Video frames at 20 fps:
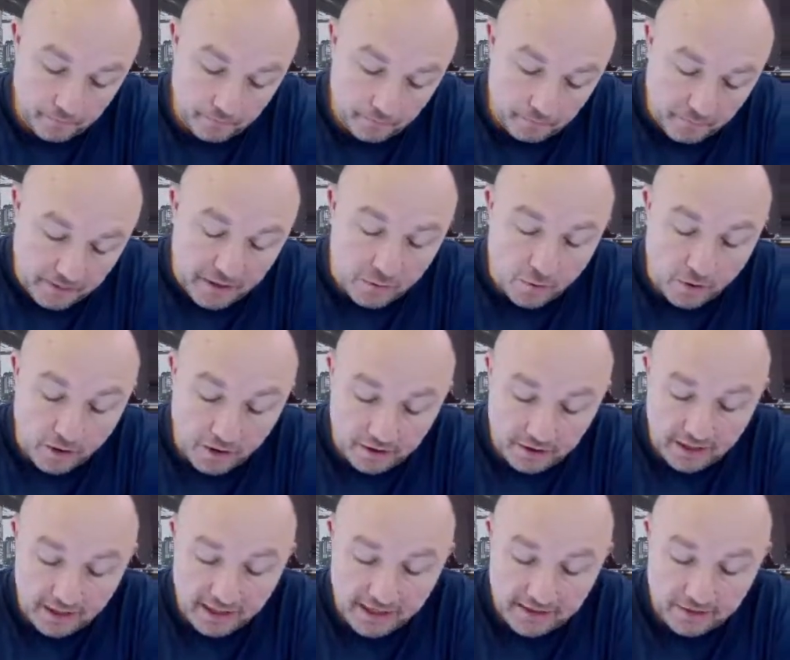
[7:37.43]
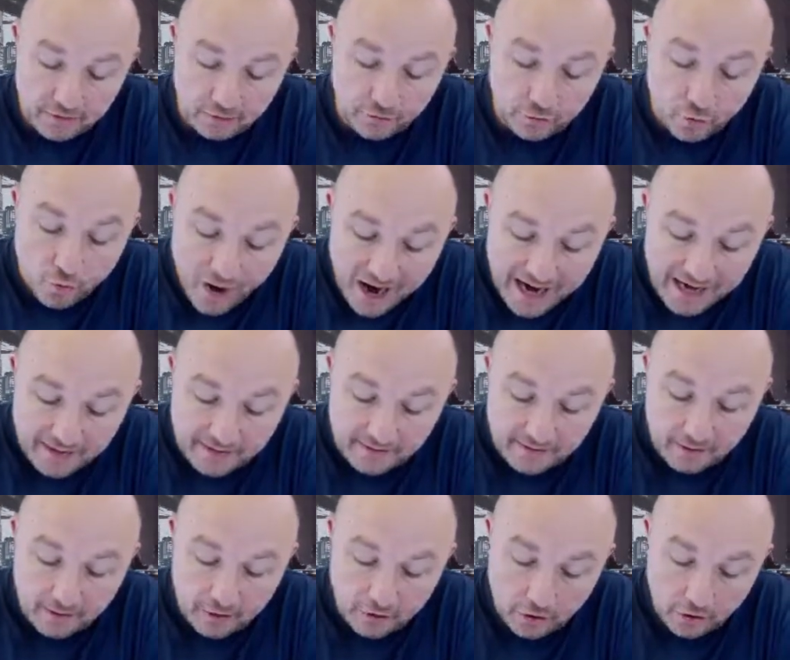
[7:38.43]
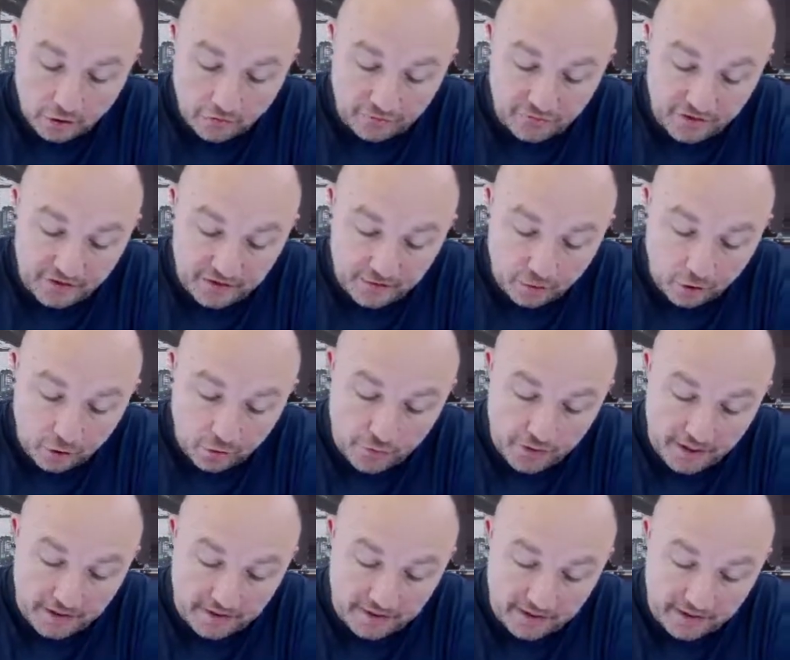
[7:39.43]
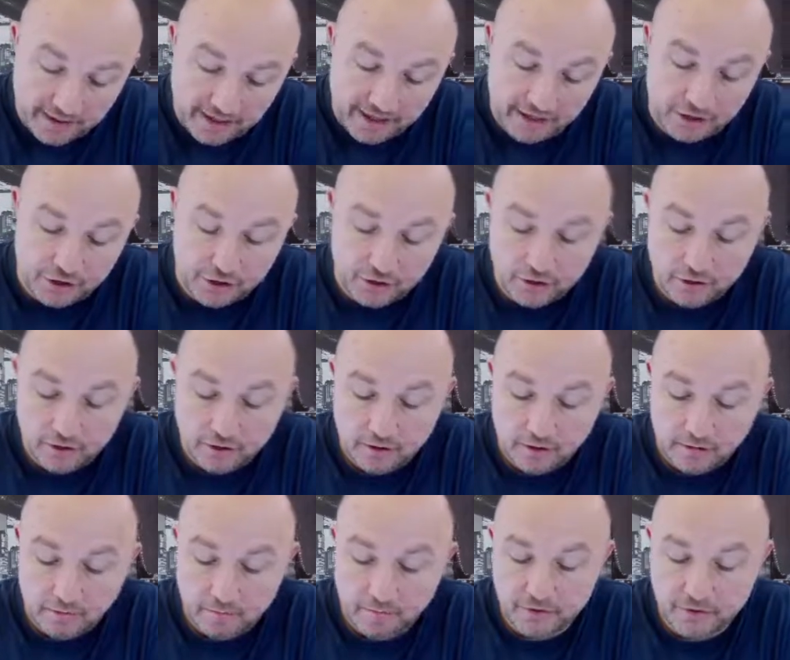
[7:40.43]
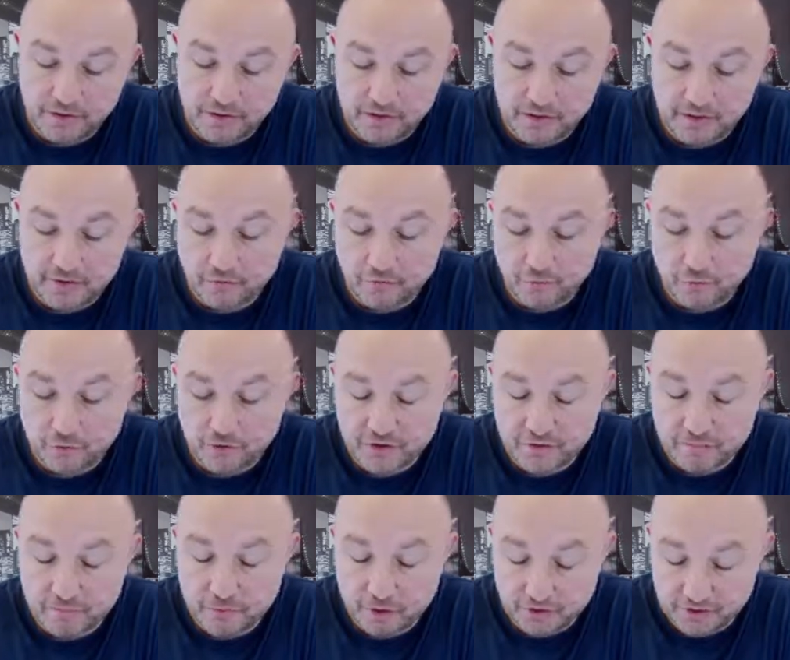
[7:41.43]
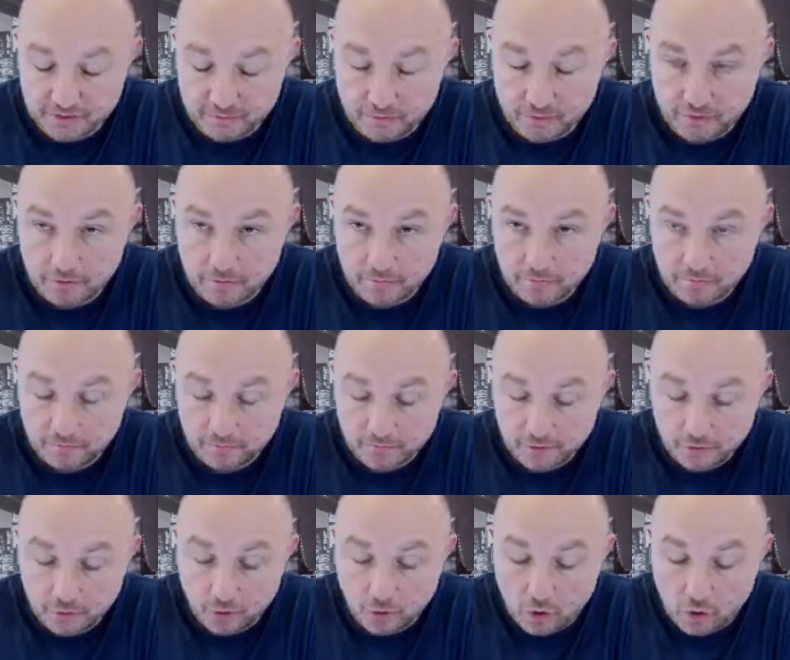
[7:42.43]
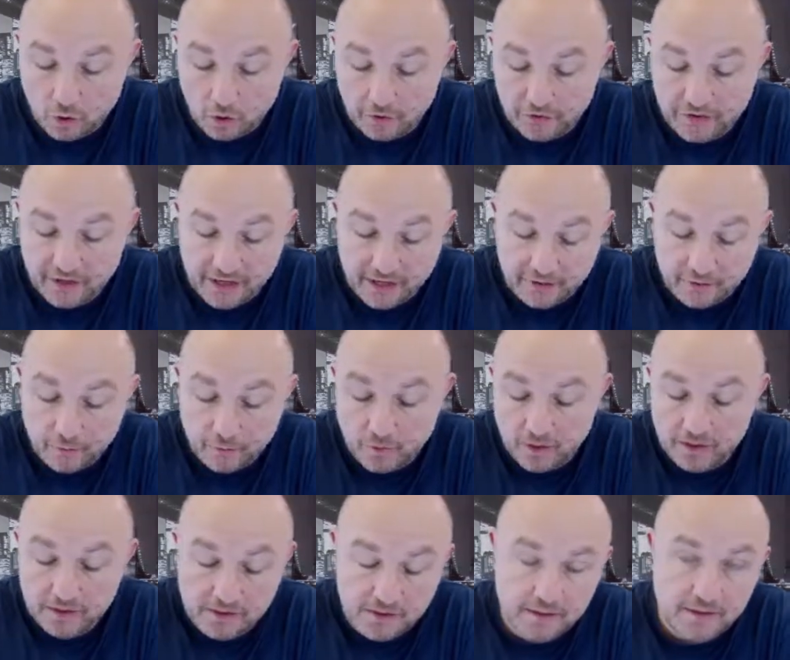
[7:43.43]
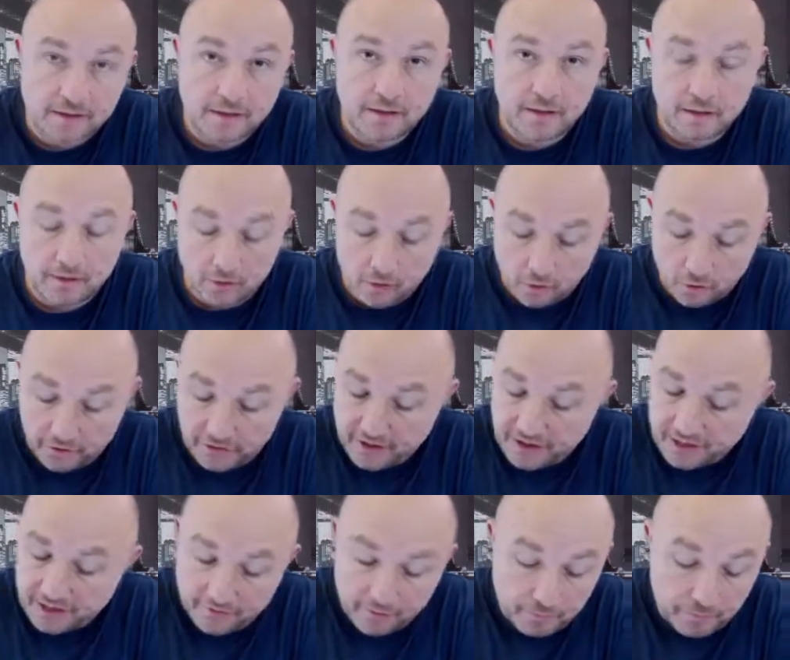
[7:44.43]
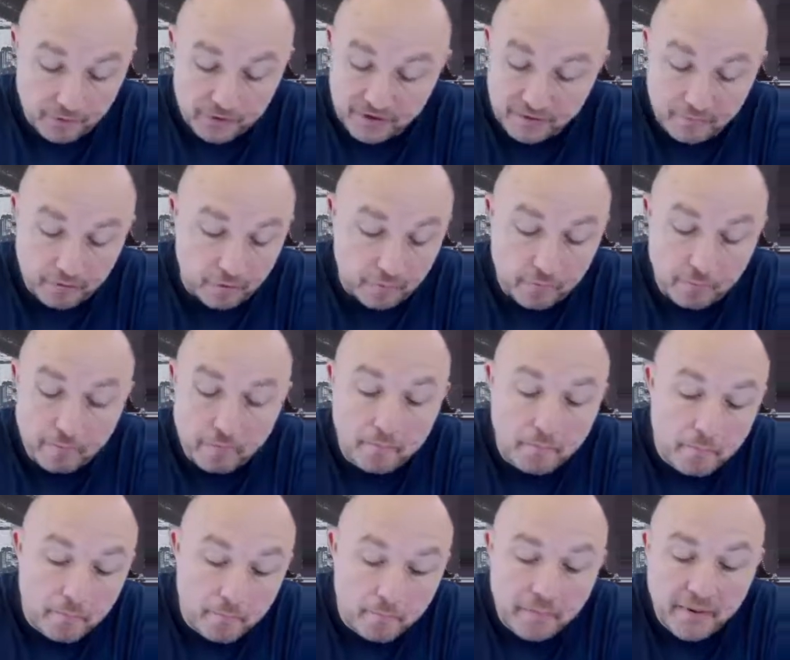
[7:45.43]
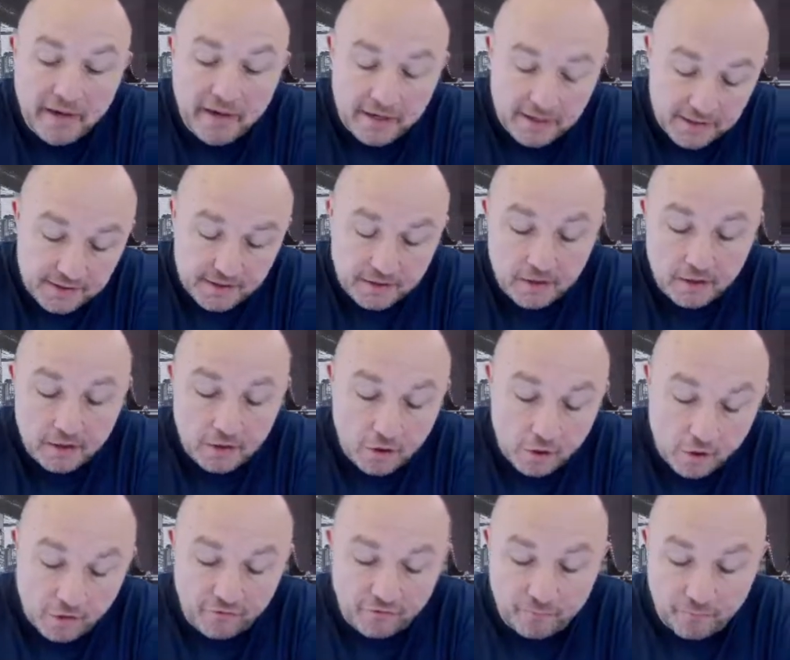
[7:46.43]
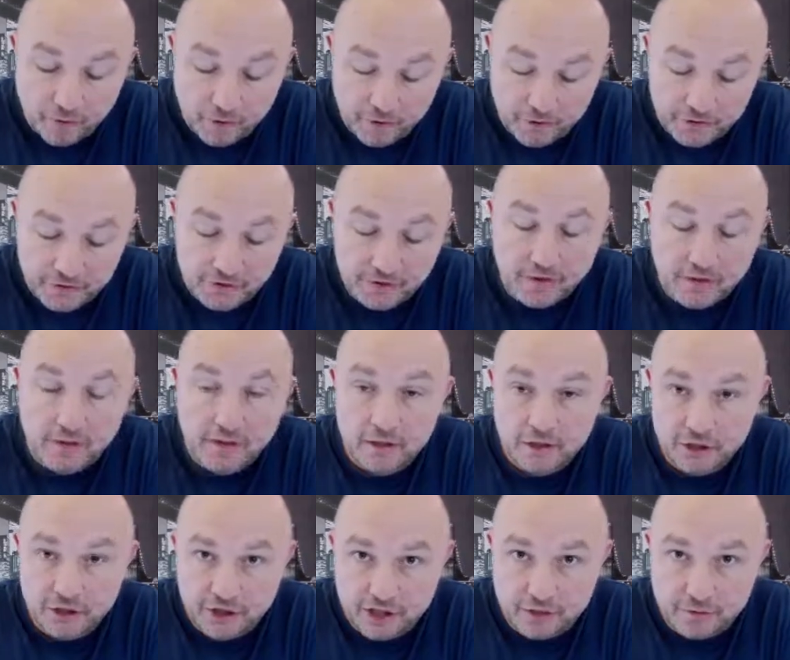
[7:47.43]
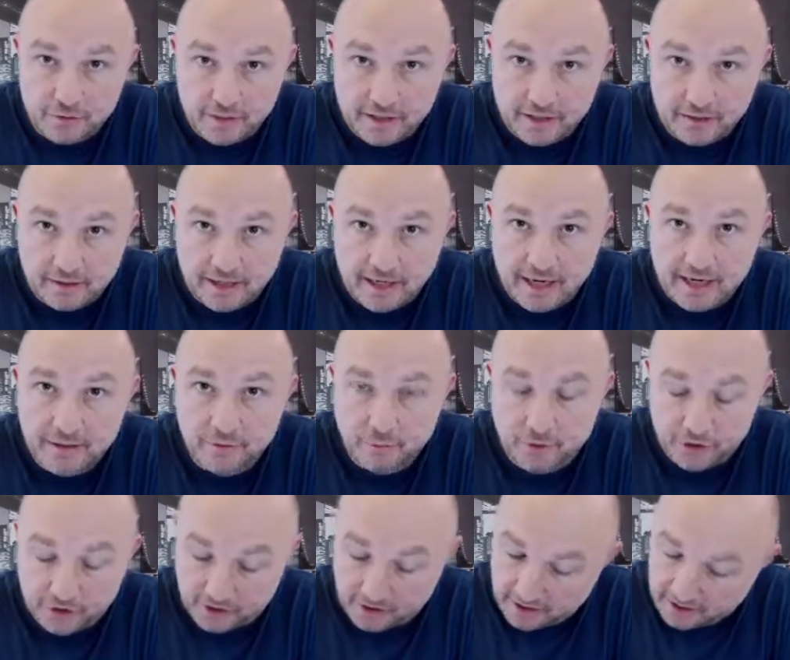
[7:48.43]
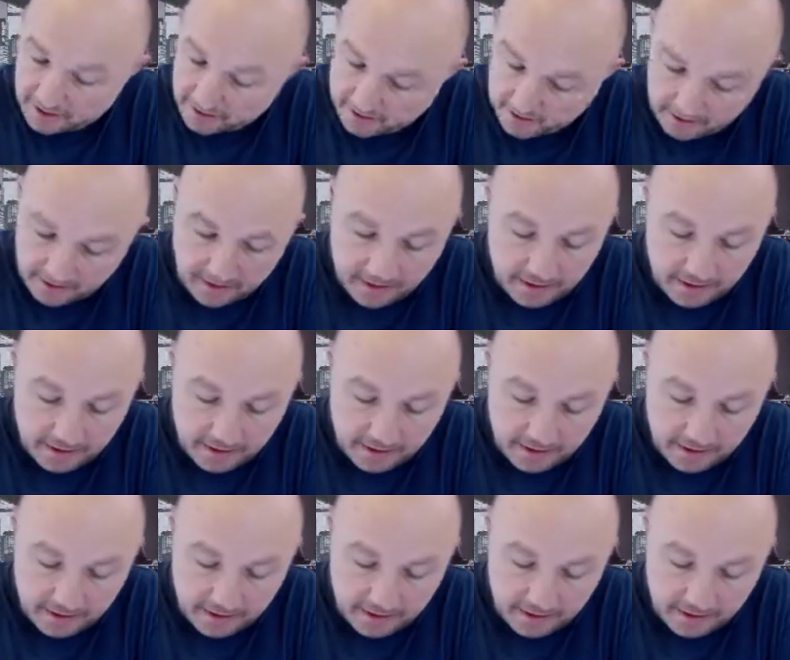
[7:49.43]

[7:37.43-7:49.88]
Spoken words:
P1 is on the right of this oriented edge. But this is, of course, impossible. So all the other ones, all the other possible pairs of points generate a line which is